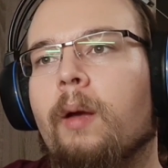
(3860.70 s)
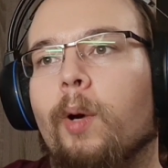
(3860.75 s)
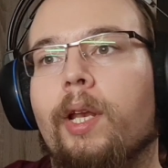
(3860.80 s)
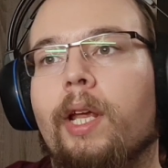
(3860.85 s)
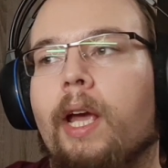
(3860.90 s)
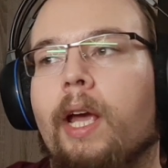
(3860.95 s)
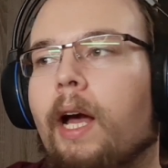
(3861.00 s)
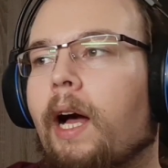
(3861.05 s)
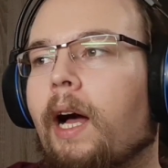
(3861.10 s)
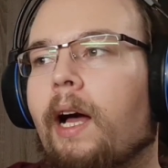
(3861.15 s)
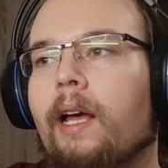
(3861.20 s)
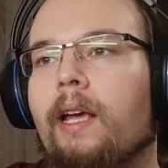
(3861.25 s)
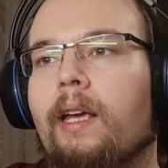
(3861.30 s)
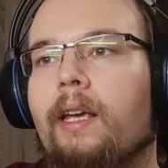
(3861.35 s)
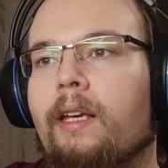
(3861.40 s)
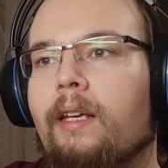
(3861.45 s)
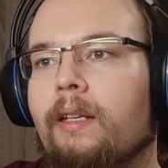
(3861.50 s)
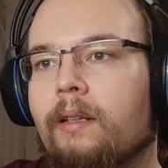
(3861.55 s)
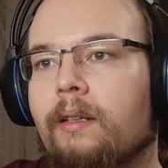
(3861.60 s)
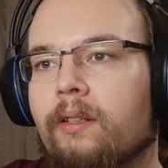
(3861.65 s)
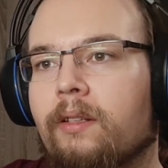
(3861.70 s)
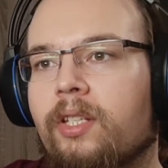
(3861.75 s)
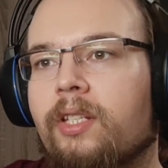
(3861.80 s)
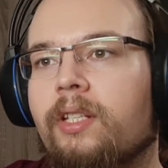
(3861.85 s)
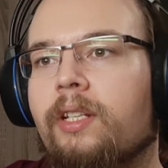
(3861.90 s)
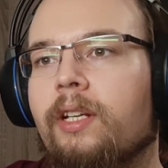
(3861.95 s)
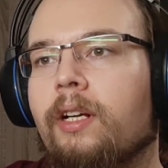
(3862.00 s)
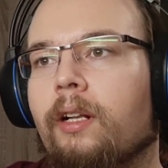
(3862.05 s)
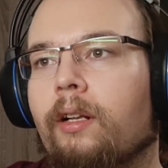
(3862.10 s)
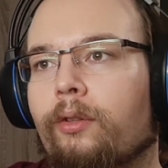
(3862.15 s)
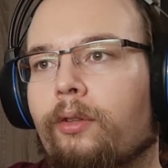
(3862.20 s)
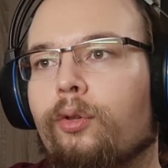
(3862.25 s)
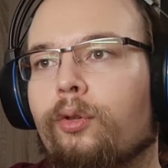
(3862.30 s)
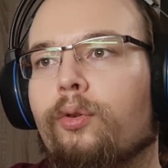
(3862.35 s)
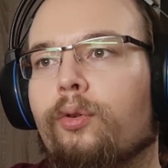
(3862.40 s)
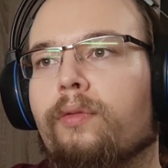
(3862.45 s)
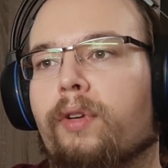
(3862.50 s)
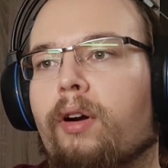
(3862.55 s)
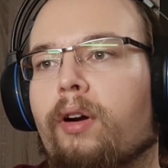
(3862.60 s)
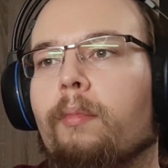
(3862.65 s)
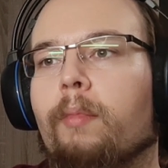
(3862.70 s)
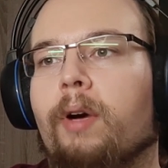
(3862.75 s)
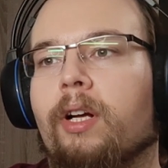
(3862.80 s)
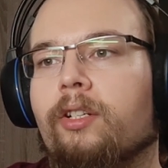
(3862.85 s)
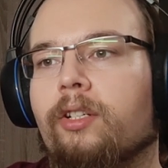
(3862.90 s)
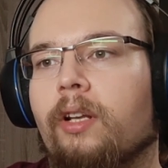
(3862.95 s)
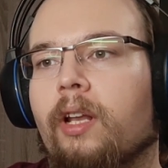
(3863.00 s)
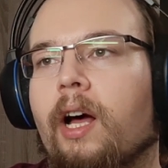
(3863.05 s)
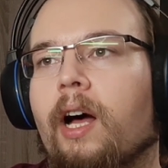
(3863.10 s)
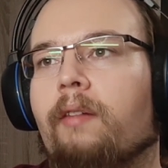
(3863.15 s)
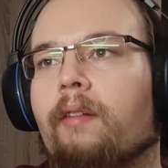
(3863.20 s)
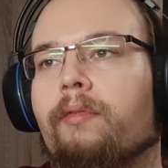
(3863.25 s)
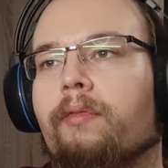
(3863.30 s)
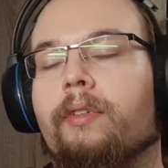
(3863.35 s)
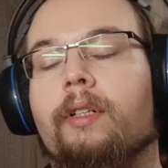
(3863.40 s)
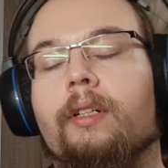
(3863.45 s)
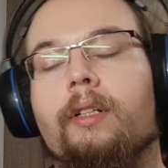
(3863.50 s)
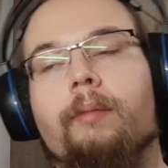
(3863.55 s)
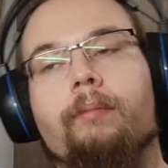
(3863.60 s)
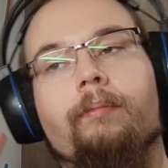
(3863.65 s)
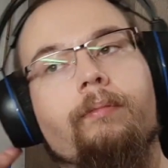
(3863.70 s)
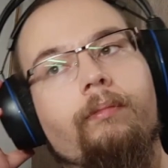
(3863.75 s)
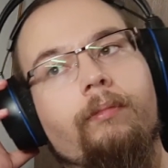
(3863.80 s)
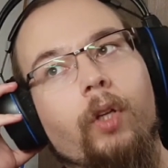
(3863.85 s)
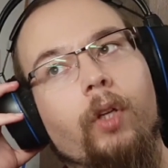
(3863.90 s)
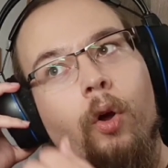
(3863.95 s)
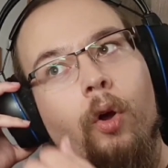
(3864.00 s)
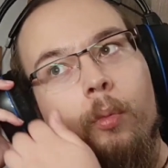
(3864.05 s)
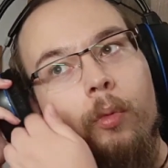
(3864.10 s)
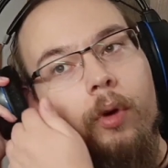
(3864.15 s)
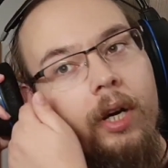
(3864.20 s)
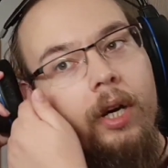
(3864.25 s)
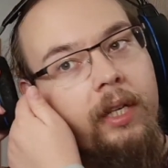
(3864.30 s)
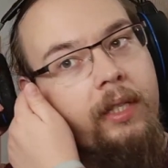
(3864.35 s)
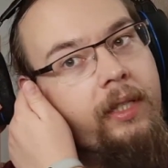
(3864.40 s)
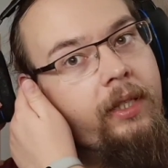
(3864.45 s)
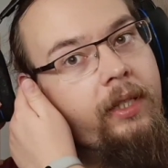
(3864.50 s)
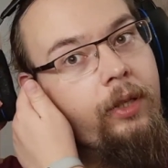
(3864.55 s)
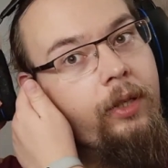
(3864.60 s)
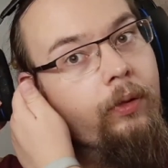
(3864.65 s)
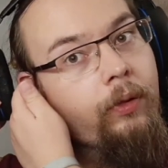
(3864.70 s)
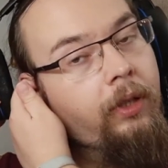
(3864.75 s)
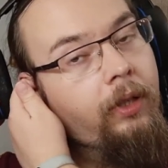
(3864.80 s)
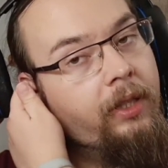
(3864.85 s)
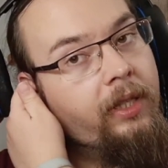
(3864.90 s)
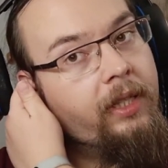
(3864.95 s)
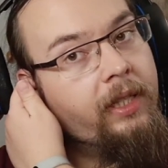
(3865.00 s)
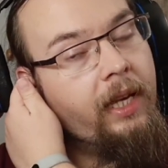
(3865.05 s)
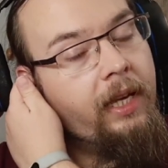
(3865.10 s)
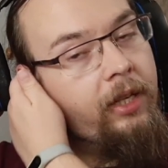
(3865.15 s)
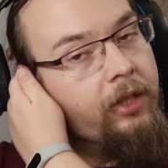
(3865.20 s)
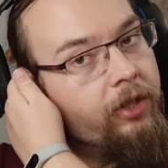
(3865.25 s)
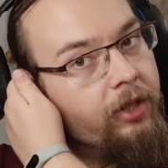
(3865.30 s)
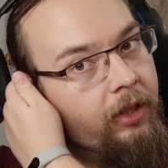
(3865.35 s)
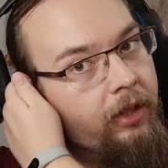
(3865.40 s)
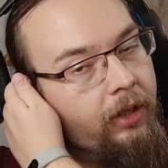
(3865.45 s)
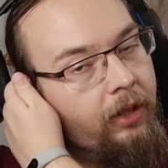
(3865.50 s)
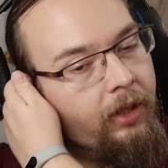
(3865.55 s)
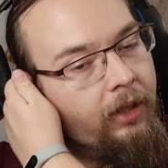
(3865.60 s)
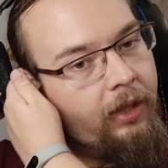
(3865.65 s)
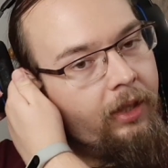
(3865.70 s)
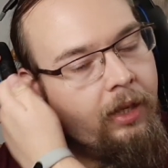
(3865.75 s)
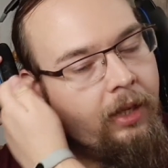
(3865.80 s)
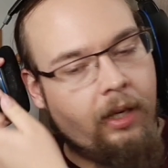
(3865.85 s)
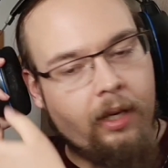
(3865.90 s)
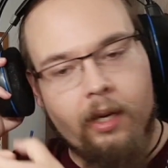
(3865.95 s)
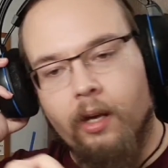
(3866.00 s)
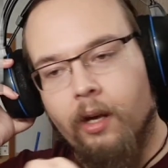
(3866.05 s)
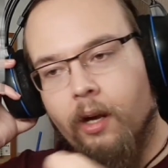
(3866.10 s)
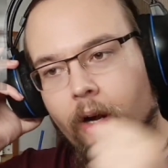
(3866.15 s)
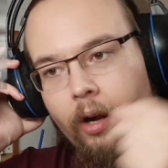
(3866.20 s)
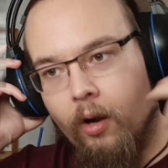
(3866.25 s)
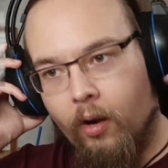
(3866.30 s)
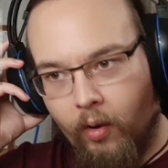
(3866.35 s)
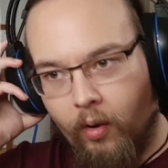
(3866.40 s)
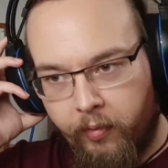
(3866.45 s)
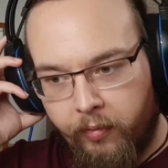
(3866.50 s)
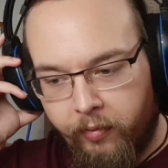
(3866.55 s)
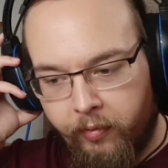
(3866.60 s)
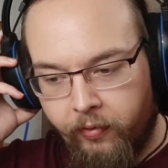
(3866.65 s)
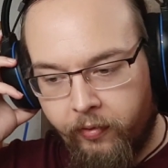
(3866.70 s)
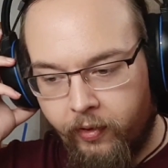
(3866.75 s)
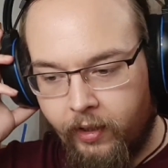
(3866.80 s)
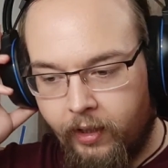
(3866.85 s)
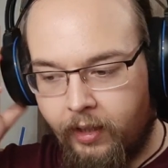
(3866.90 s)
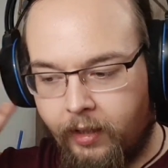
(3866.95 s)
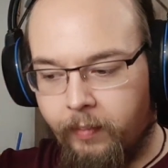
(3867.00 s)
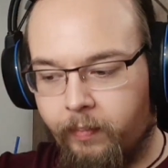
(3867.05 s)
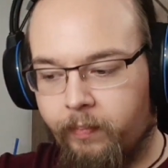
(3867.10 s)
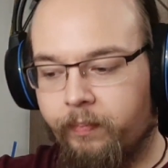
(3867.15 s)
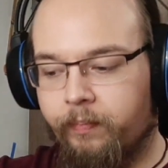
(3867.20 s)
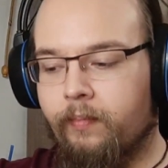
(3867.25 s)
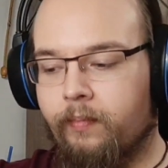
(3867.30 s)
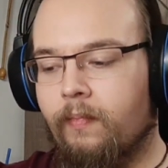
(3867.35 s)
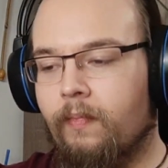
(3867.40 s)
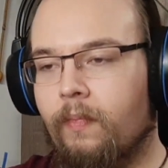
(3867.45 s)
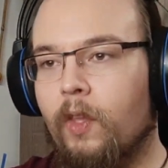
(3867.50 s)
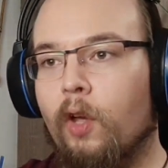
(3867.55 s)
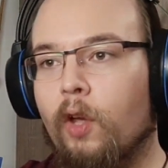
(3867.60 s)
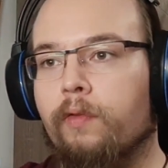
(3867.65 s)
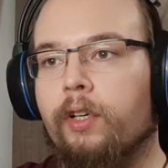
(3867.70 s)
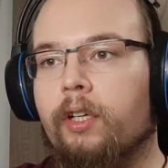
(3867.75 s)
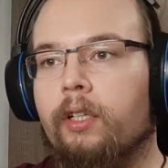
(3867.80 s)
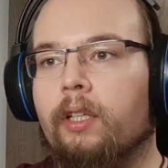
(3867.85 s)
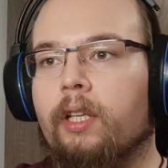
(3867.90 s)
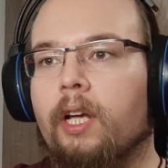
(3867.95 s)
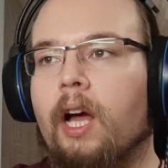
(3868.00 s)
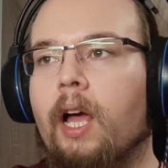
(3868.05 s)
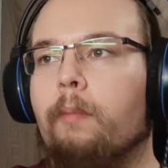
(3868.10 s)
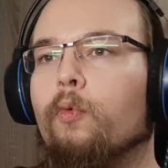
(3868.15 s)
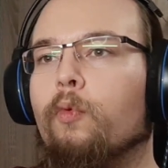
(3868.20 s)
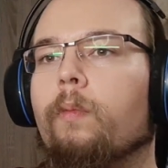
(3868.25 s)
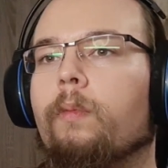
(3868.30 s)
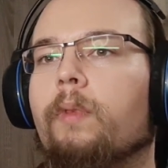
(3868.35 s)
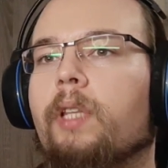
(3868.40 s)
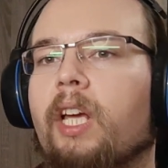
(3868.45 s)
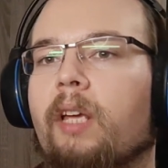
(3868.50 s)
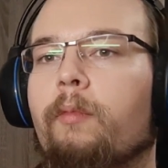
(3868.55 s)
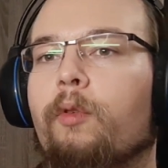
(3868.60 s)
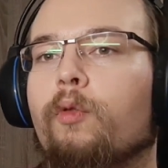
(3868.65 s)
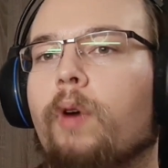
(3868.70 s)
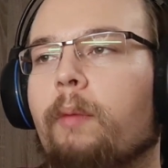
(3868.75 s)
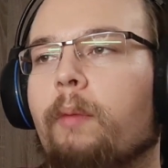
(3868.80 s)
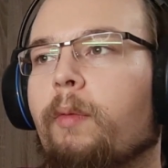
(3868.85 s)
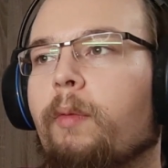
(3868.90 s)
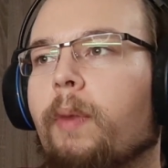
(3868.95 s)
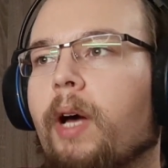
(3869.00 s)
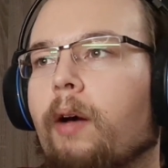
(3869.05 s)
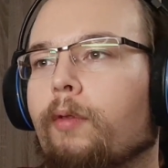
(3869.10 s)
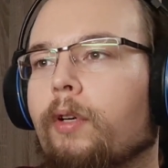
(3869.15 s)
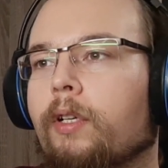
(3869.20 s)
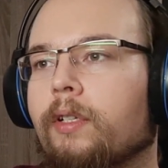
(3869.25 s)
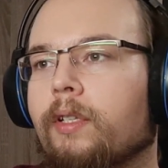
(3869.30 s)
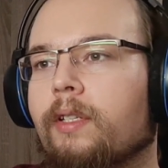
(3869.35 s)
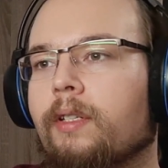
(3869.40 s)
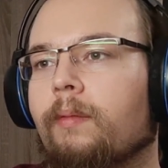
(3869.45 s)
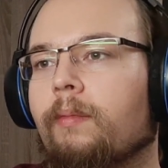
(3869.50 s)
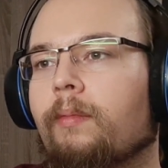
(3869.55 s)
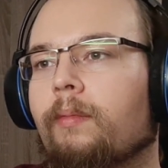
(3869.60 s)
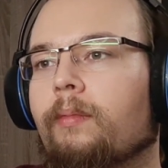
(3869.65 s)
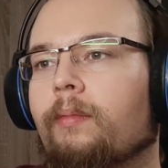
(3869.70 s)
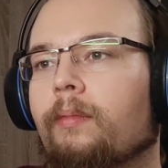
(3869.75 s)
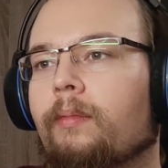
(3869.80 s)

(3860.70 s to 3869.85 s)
But yeah, I still do very much love Homura's utilization of her timey-wimey powers.